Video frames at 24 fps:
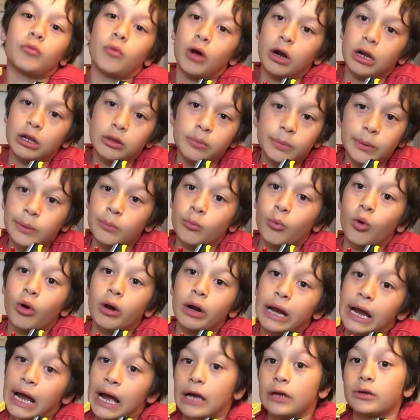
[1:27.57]
want it to be
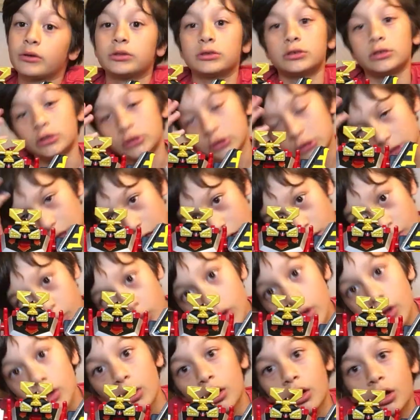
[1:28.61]
more accurate to the show.
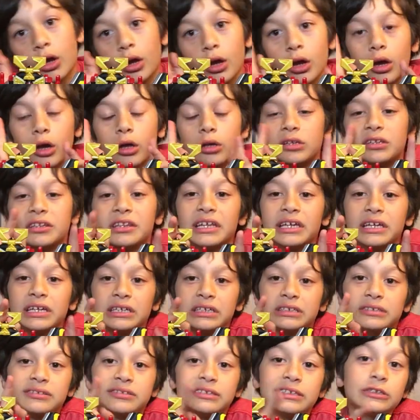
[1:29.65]
The thing
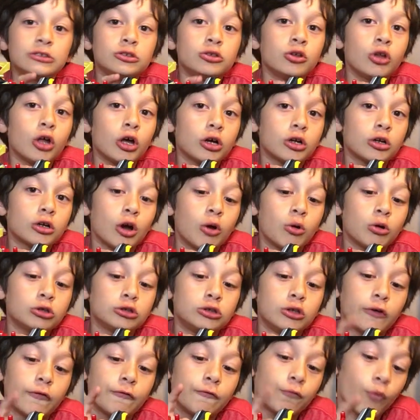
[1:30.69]
is, these do not go
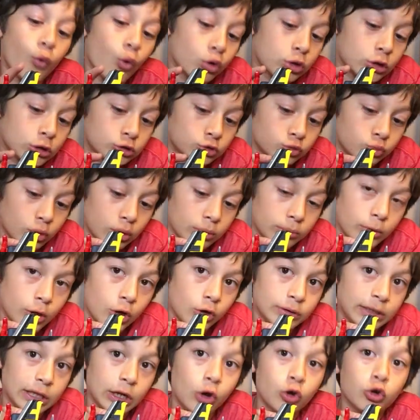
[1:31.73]
into folding Zord
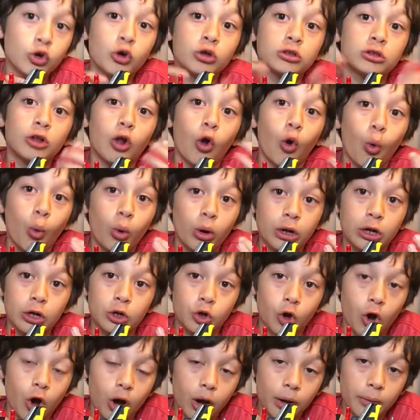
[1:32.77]
mode. They don't go into
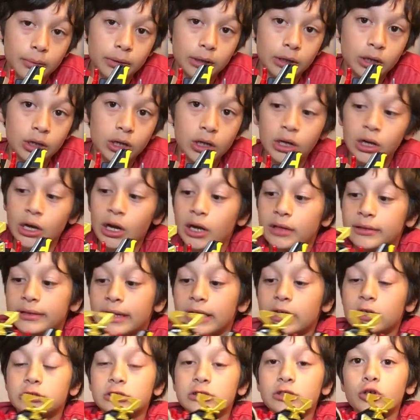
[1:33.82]
origami. They
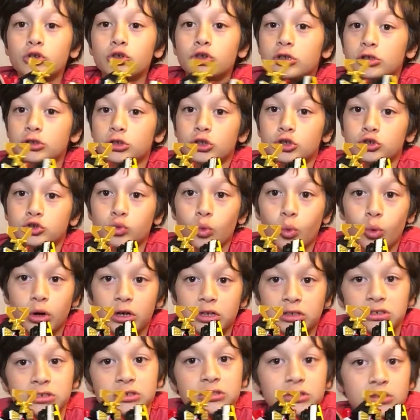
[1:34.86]
can still turn into the
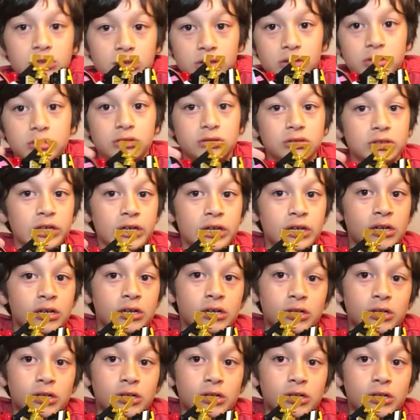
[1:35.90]
Zords, see?